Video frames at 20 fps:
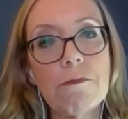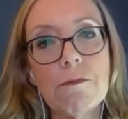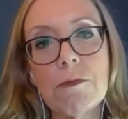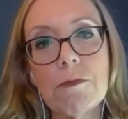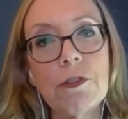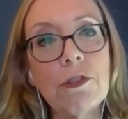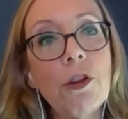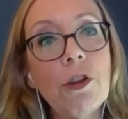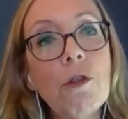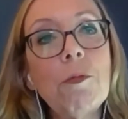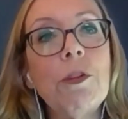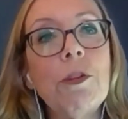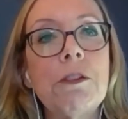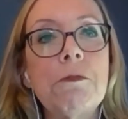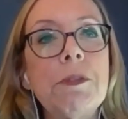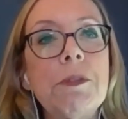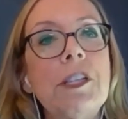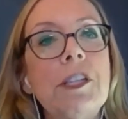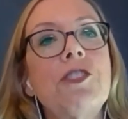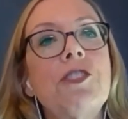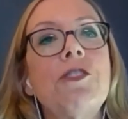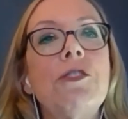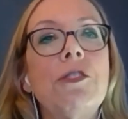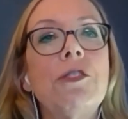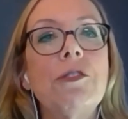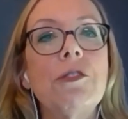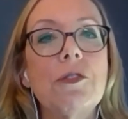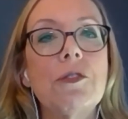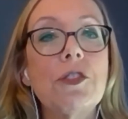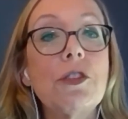global and
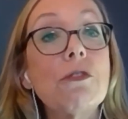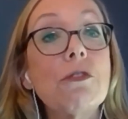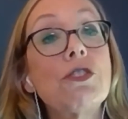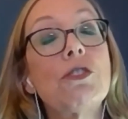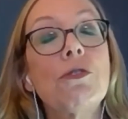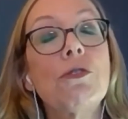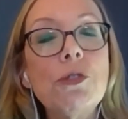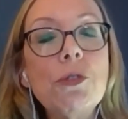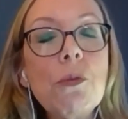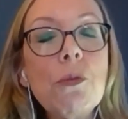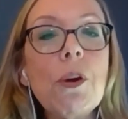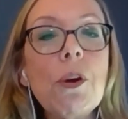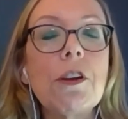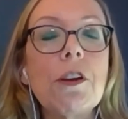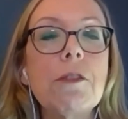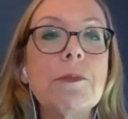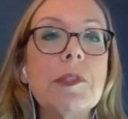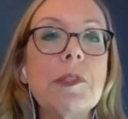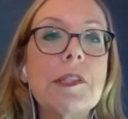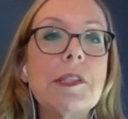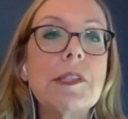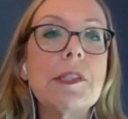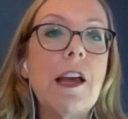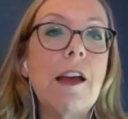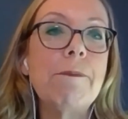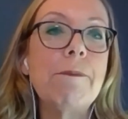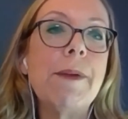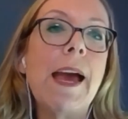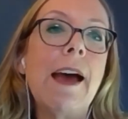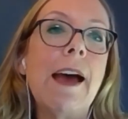regional social norms
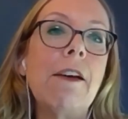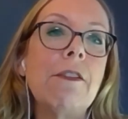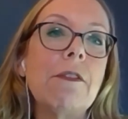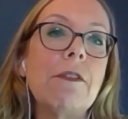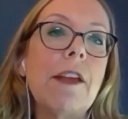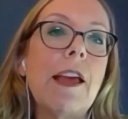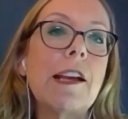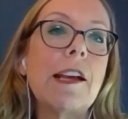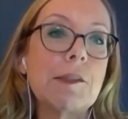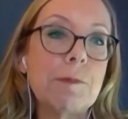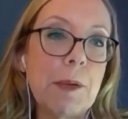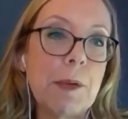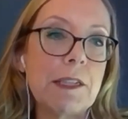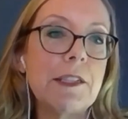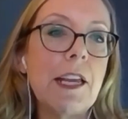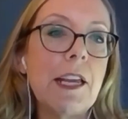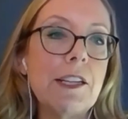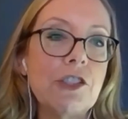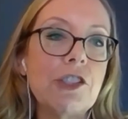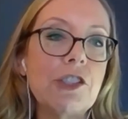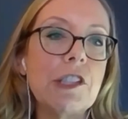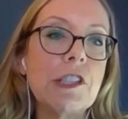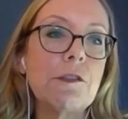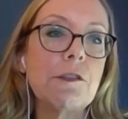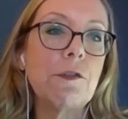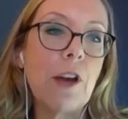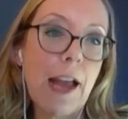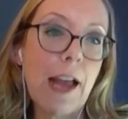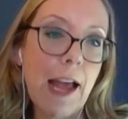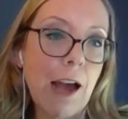about expectations
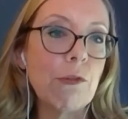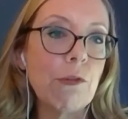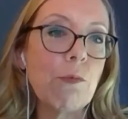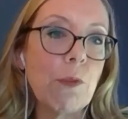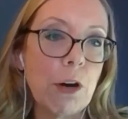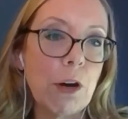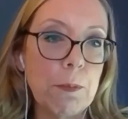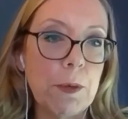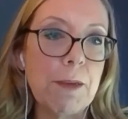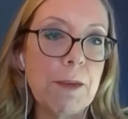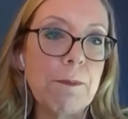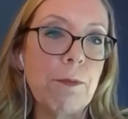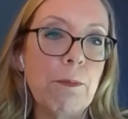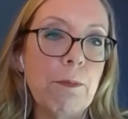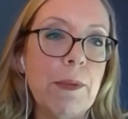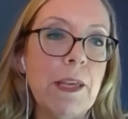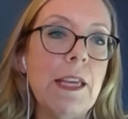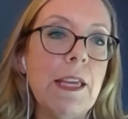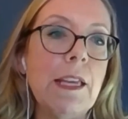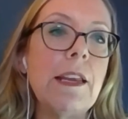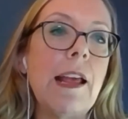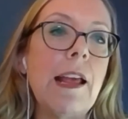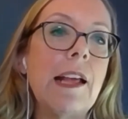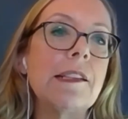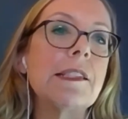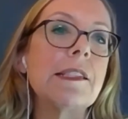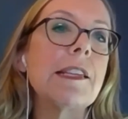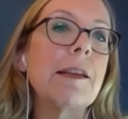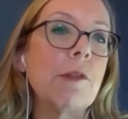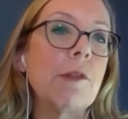for how and where people meet.
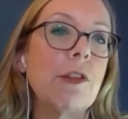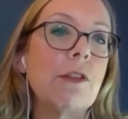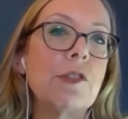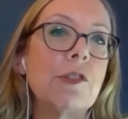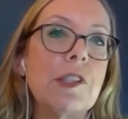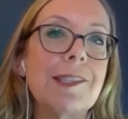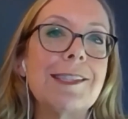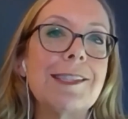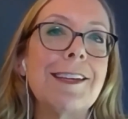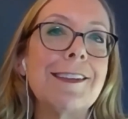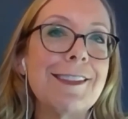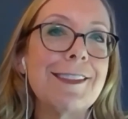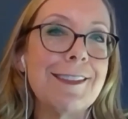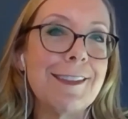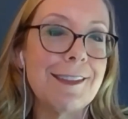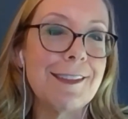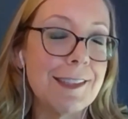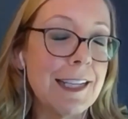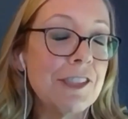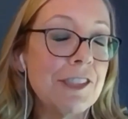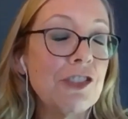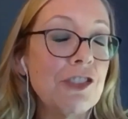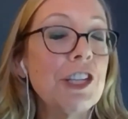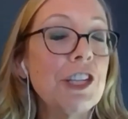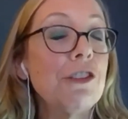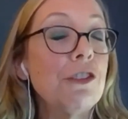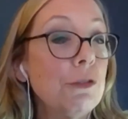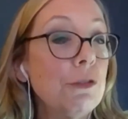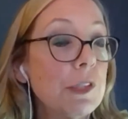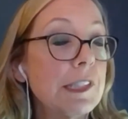And some of those, it's essentially a
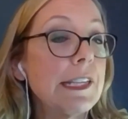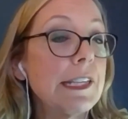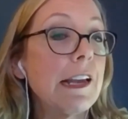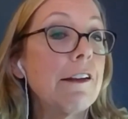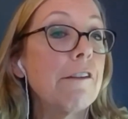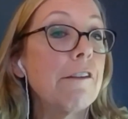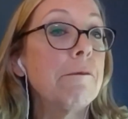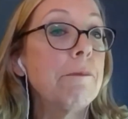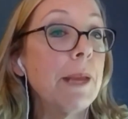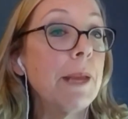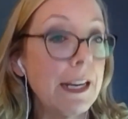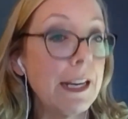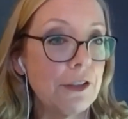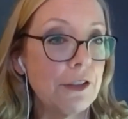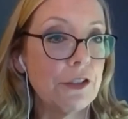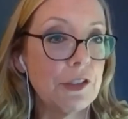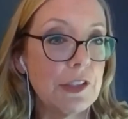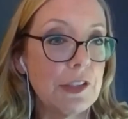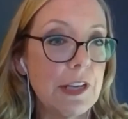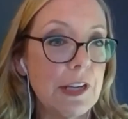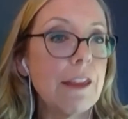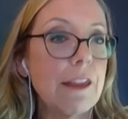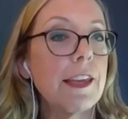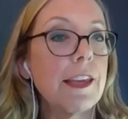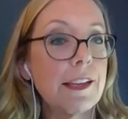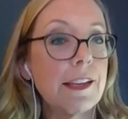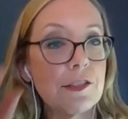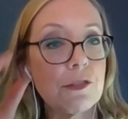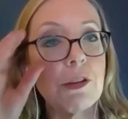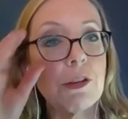new set of manners, I
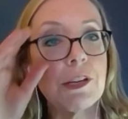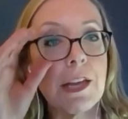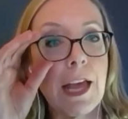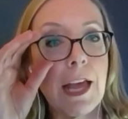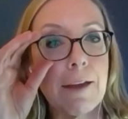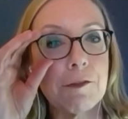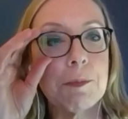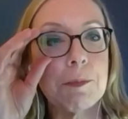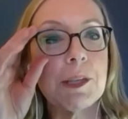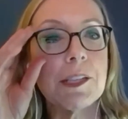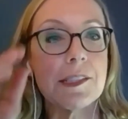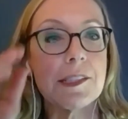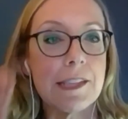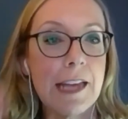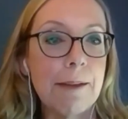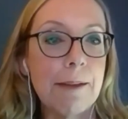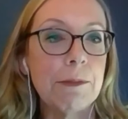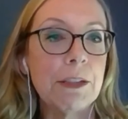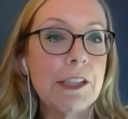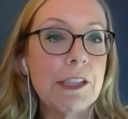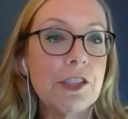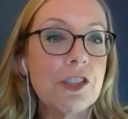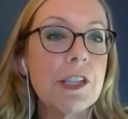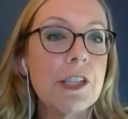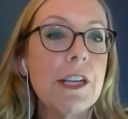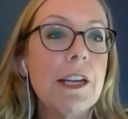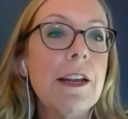think, is going to have to be established.